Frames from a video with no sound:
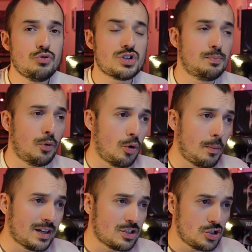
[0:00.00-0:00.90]
Spore
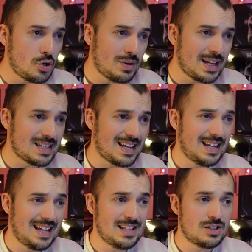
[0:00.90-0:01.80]
Mines unit
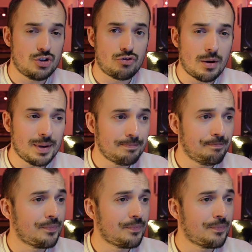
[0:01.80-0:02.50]
into your army